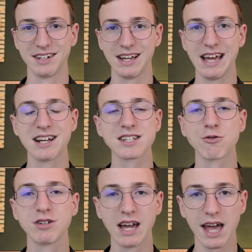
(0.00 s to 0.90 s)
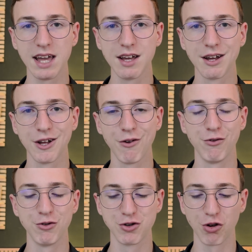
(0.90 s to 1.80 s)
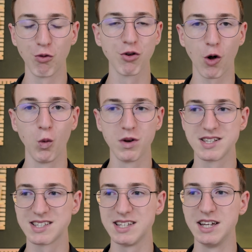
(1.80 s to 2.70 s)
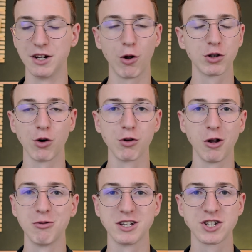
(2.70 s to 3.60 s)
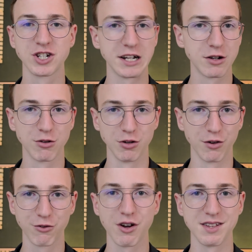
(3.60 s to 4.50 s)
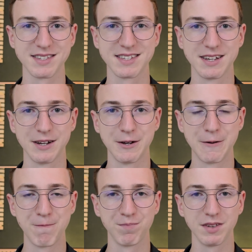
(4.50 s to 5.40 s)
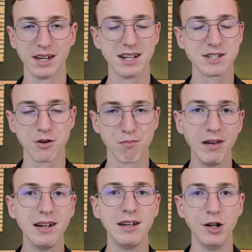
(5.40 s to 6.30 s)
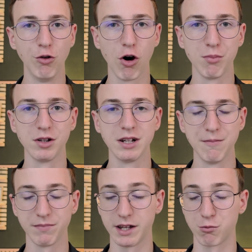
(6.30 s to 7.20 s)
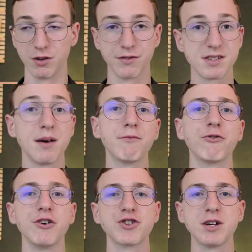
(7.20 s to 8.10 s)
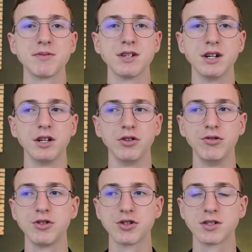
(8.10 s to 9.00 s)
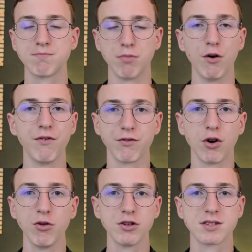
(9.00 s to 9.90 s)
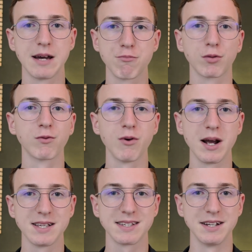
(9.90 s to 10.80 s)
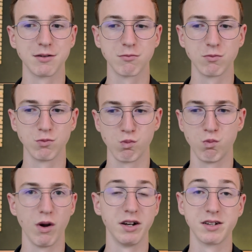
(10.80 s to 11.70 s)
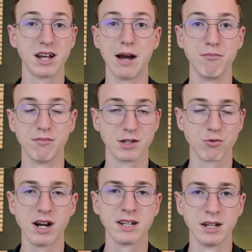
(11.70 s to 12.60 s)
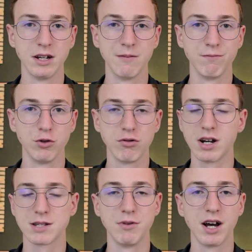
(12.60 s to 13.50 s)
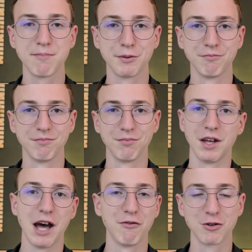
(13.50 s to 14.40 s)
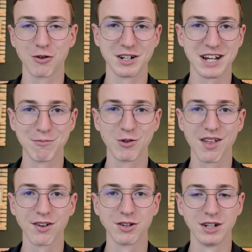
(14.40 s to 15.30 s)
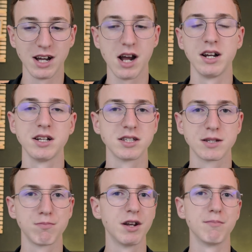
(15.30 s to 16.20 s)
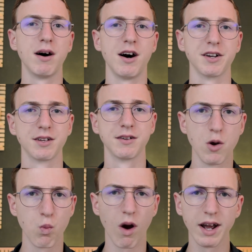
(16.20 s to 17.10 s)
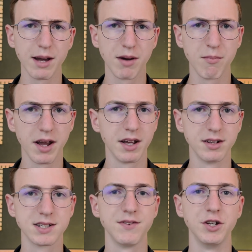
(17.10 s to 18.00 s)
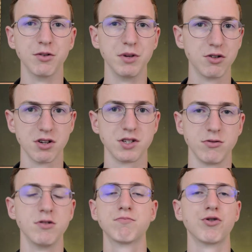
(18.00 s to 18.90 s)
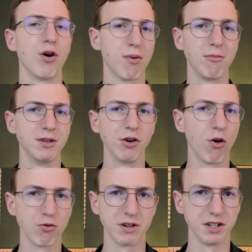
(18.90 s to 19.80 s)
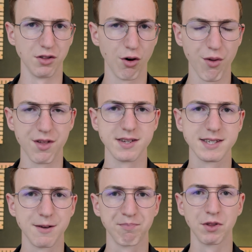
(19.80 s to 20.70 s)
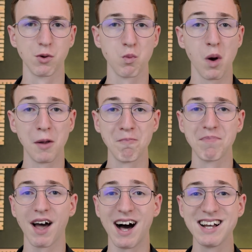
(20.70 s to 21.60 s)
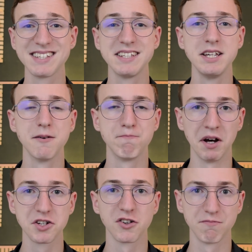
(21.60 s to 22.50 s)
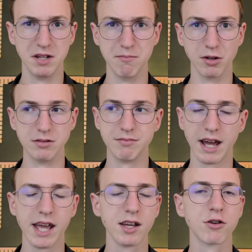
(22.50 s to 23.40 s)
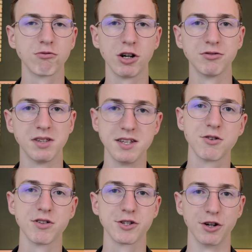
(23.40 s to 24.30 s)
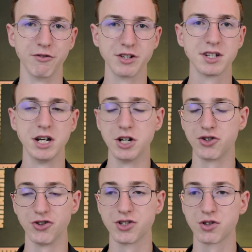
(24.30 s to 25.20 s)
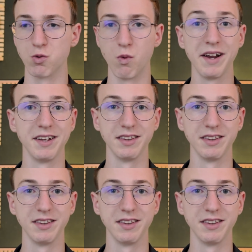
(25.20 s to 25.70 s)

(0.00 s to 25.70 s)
It is okay if you don't always see and don't always chat to your friends. It is completely normal that with some friendships, you just both go your separate ways, and when the time is right, you guys meet up, have a great time together, and then split apart. Why am I making this video? Because you probably already know this. Well, I see a bunch of people hanging around Discord servers just waiting